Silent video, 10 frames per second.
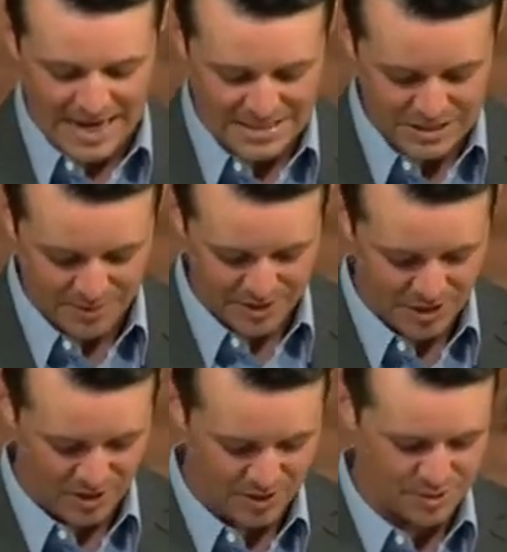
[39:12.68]
That's some
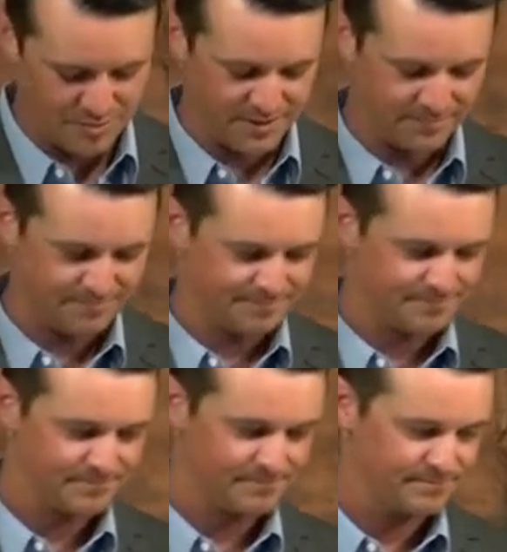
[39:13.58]
encouragement.
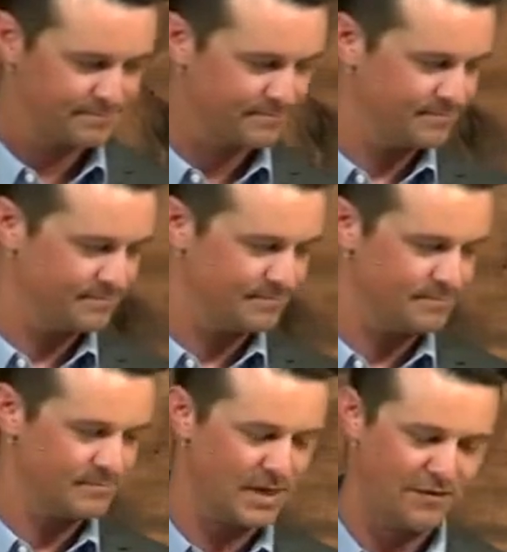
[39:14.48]

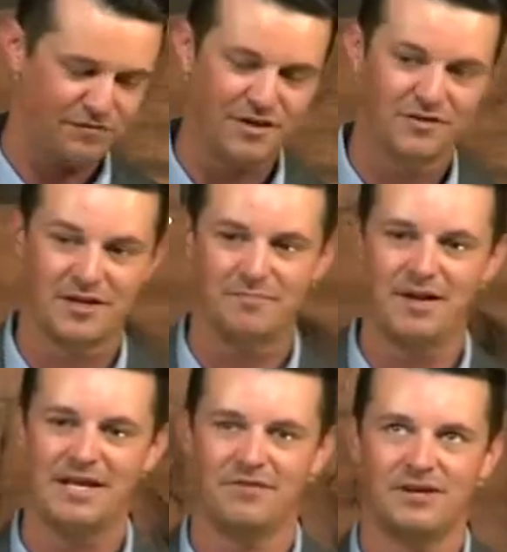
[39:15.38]
I feel that
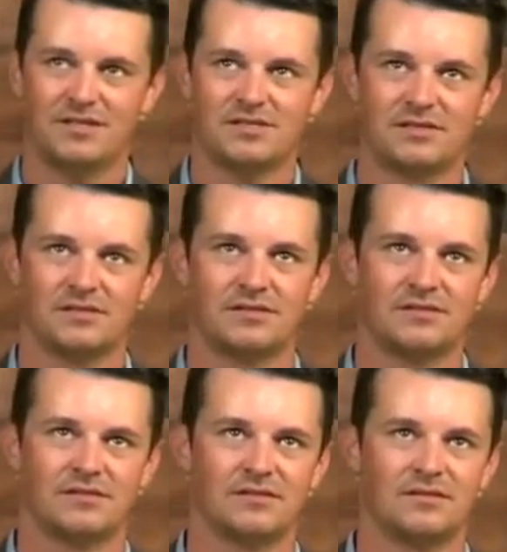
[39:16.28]
many of us
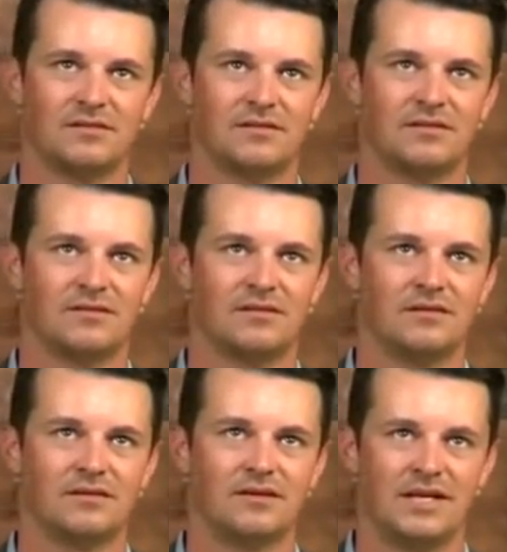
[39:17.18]

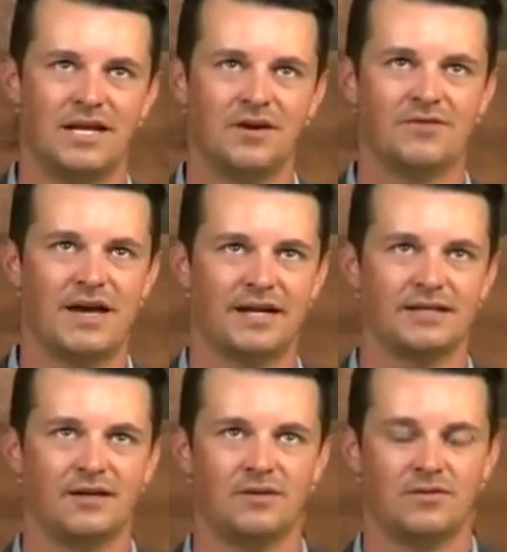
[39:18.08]
can hear that
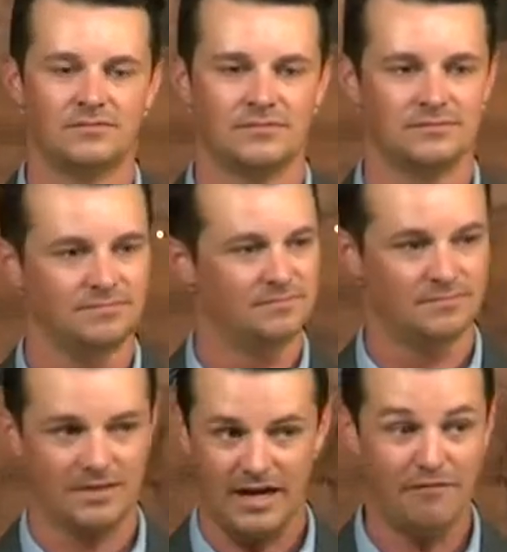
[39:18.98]
and go,
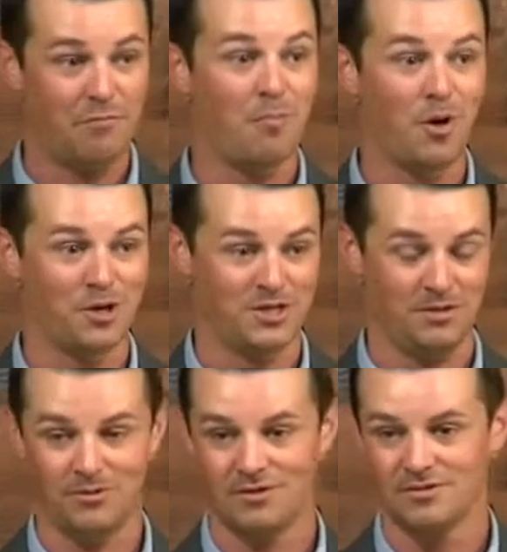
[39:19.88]
I have my
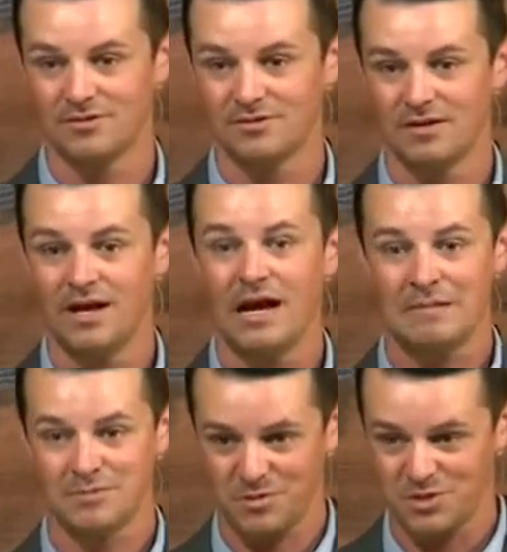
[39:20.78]
marching orders.
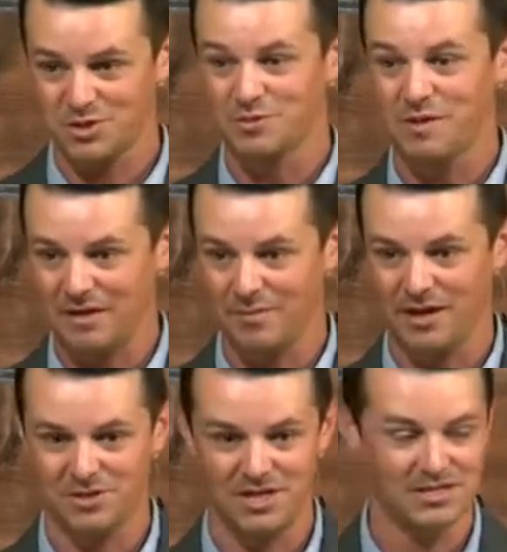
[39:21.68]
I'm supposed to speak
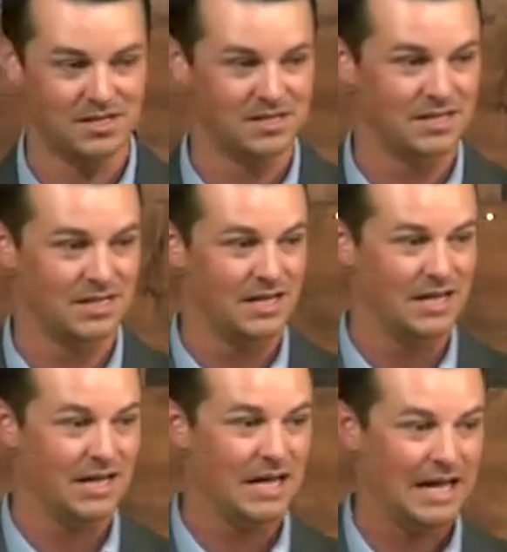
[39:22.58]
about Jesus.
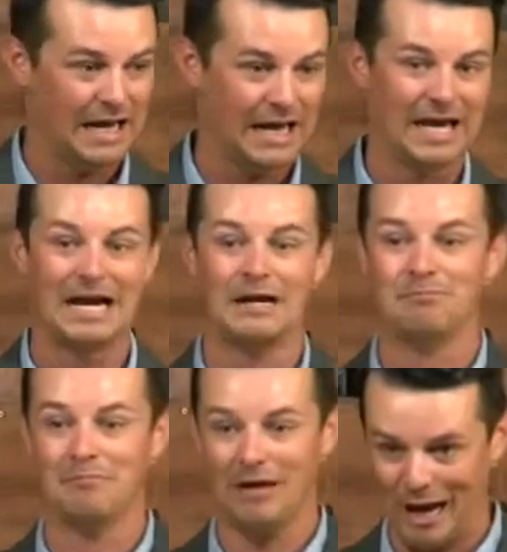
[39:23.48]
And
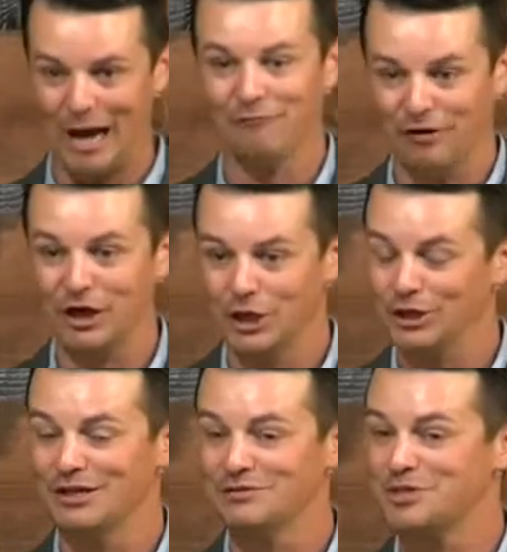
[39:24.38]
I'm not very
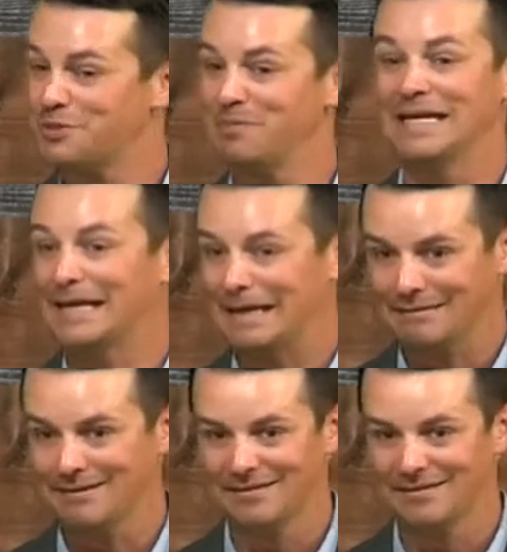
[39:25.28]
good at speaking.